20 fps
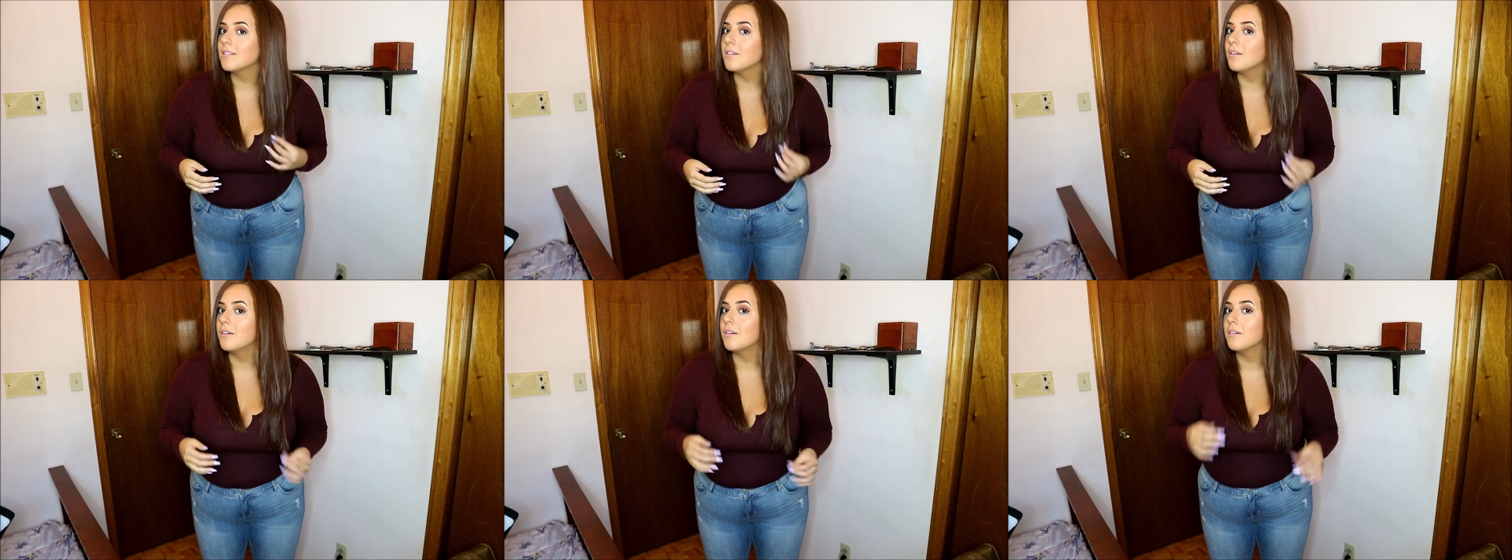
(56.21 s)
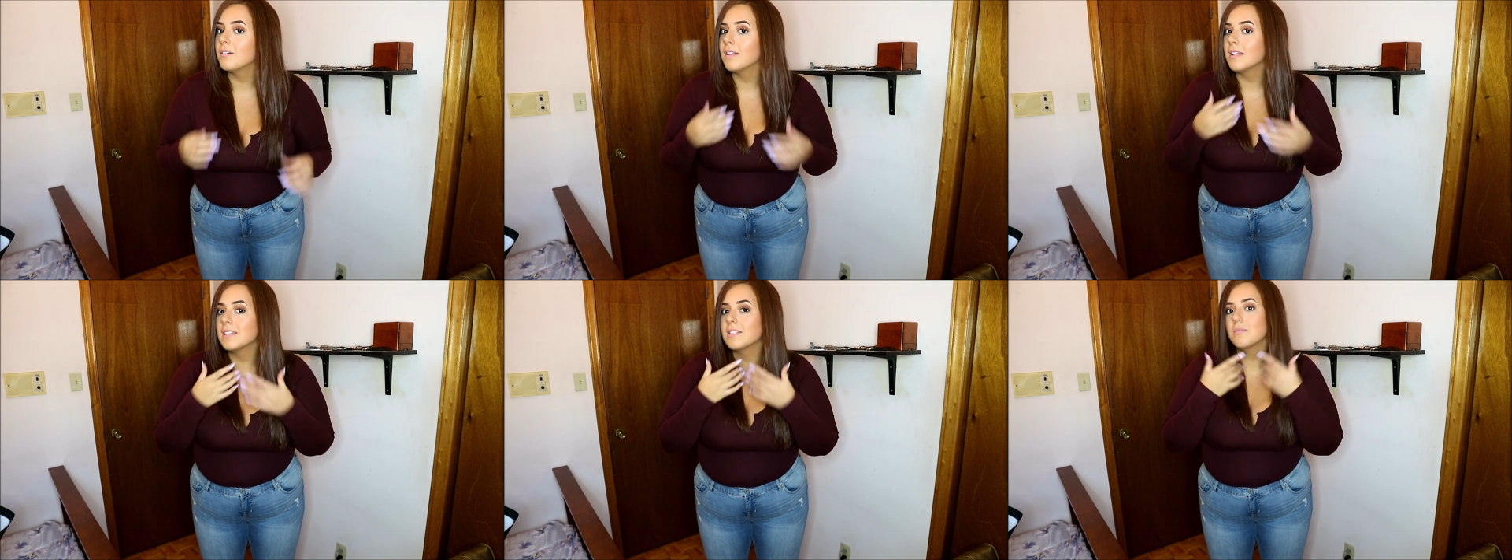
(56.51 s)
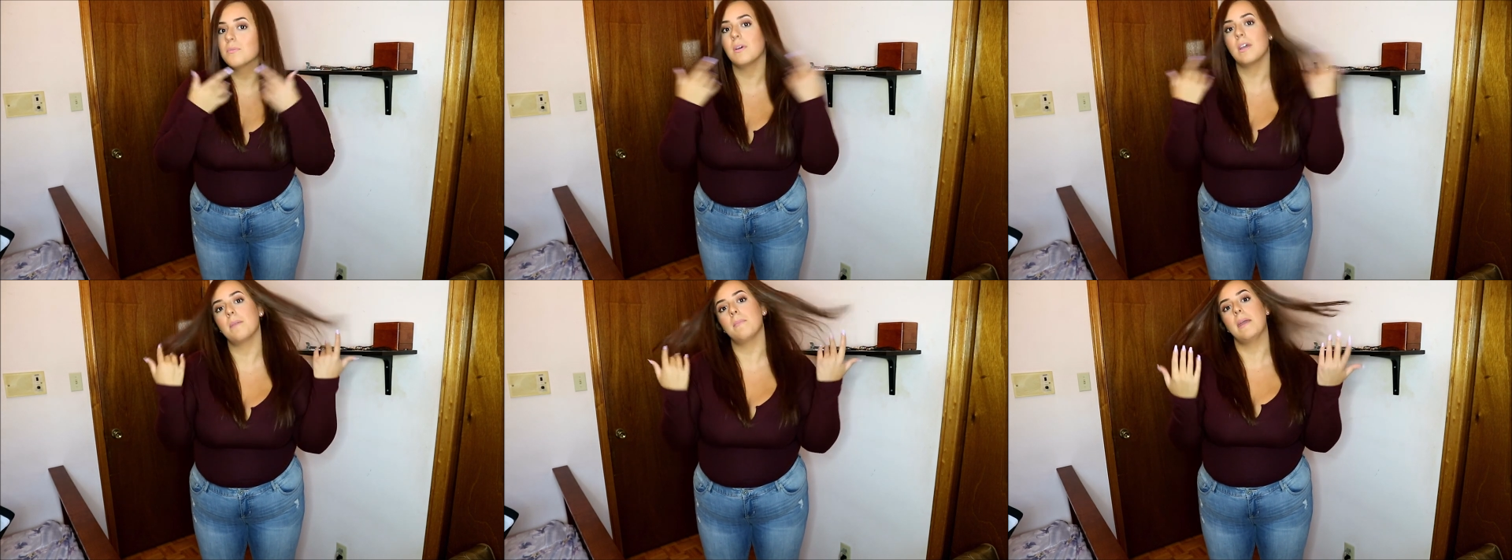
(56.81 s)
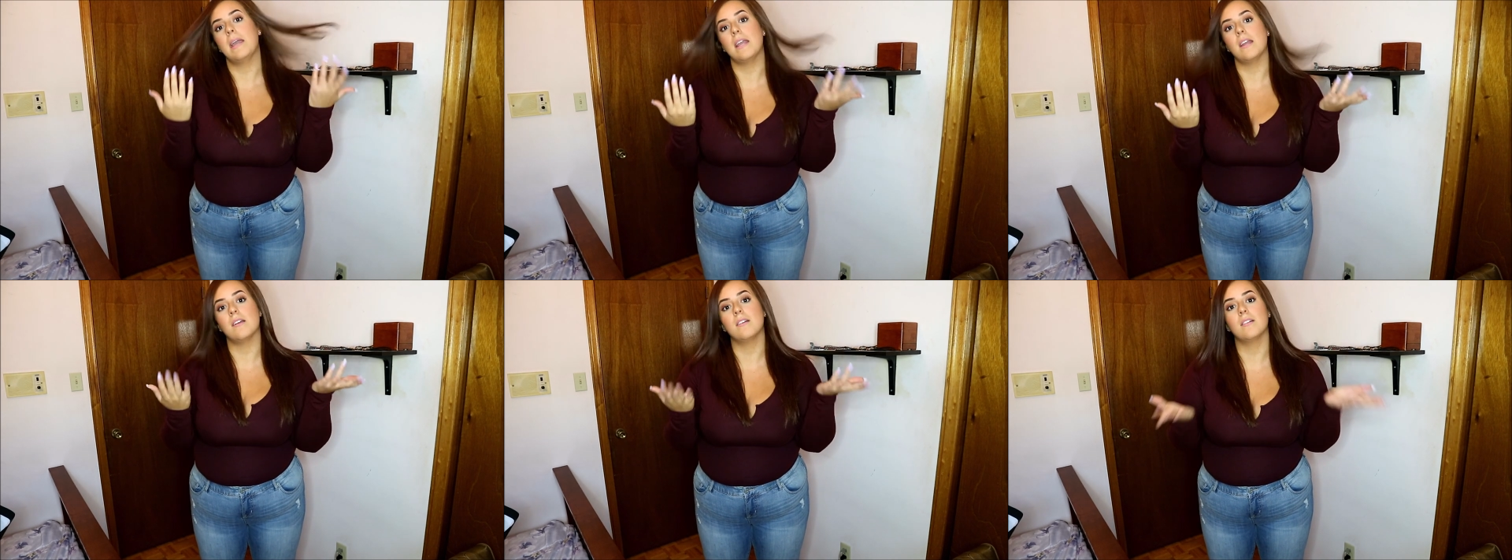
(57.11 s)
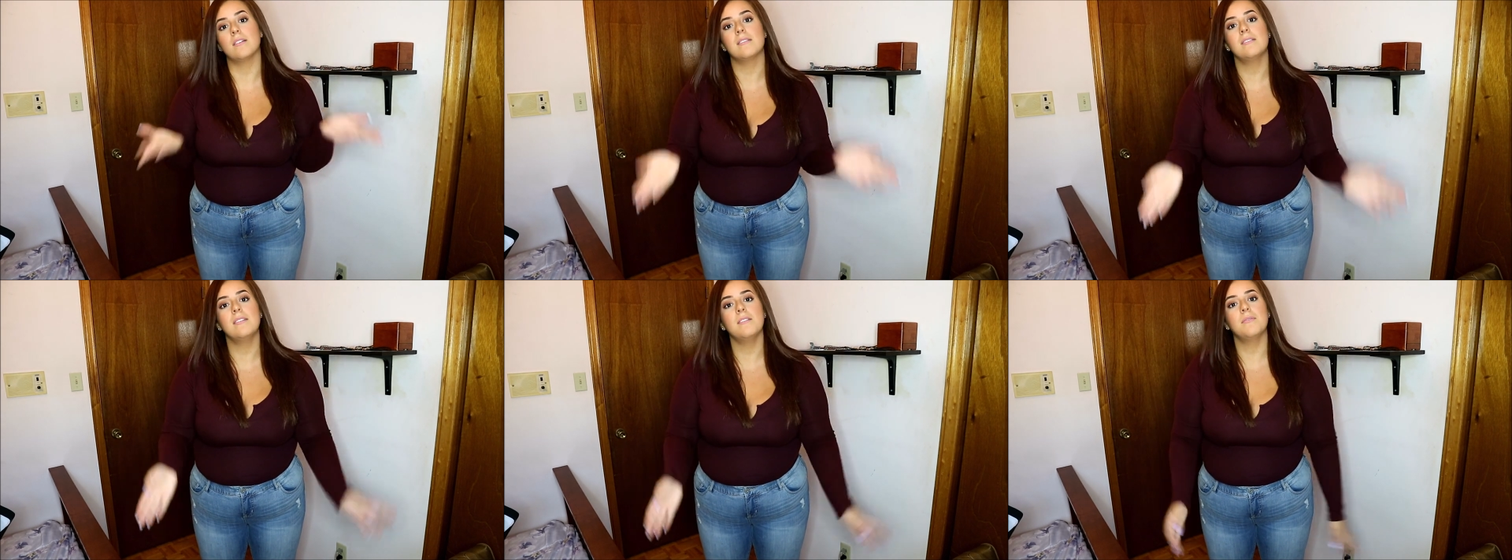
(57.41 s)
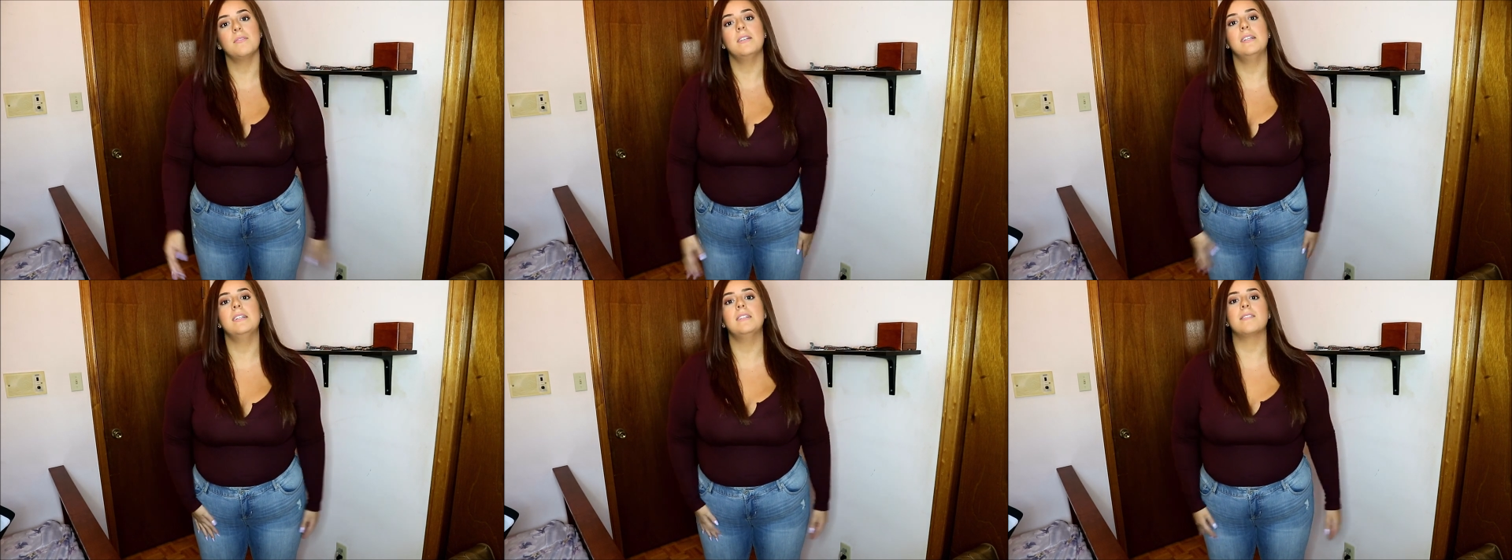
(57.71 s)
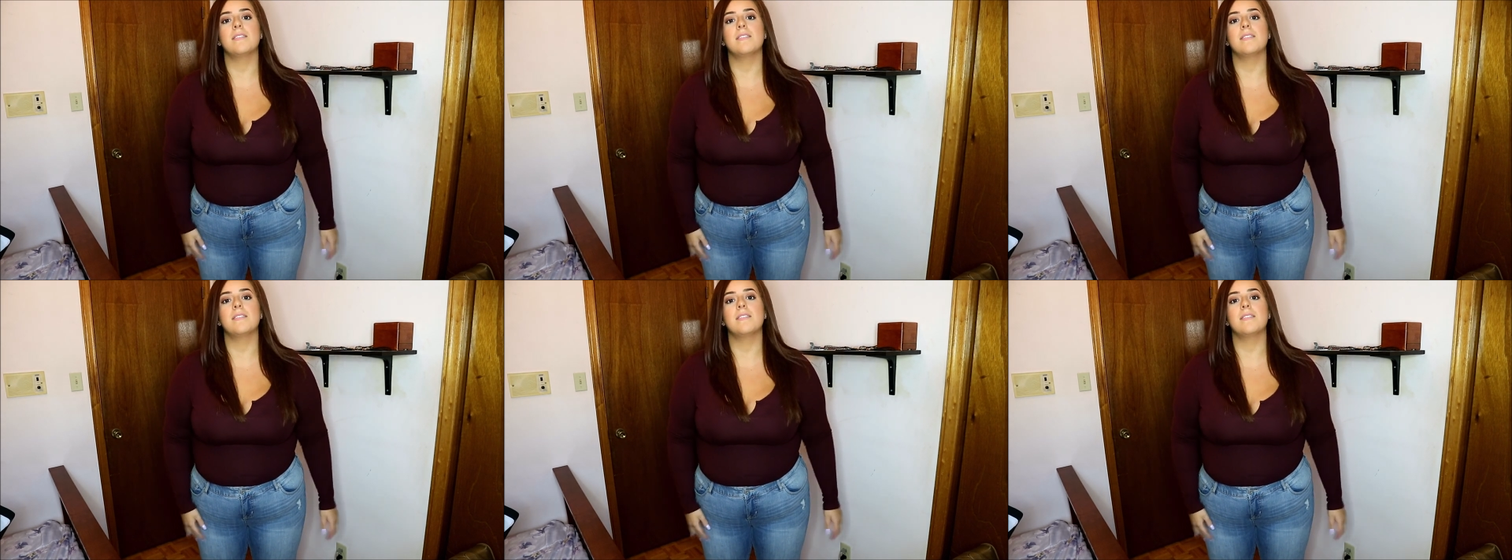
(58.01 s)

so that's why my hair looks different.